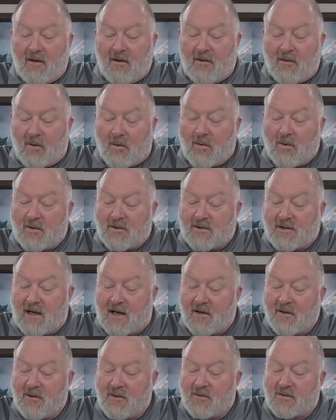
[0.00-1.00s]
Nor
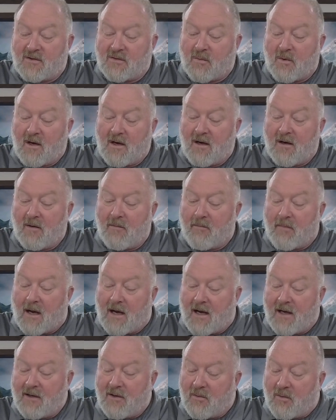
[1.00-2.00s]
shall you swear
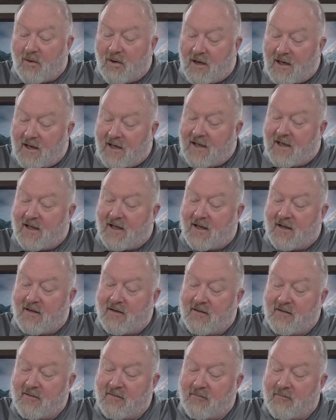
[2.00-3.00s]
by your
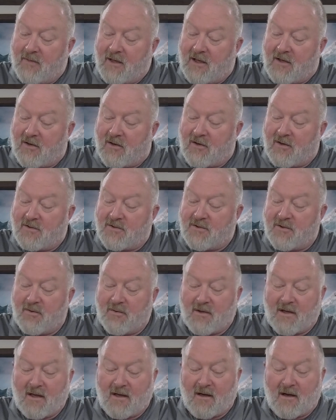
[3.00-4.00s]
head, because
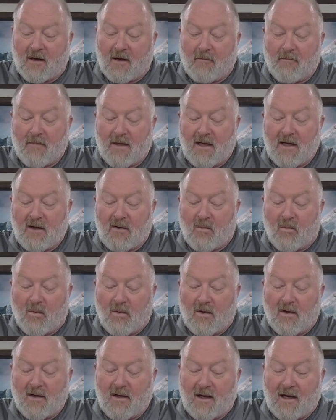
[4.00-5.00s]
you cannot make
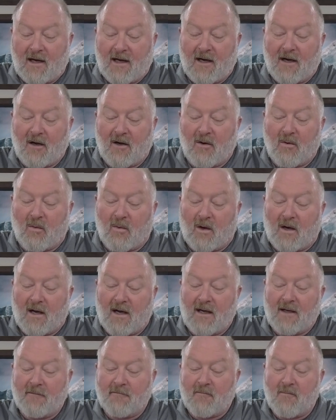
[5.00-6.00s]
one hair
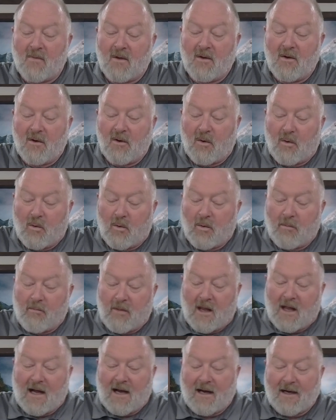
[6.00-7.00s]
white or
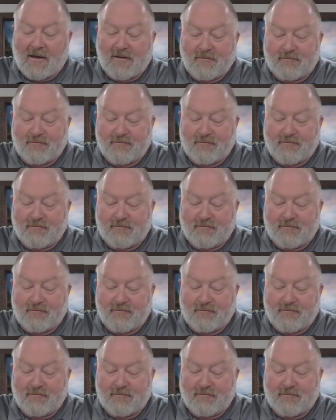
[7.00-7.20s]
black.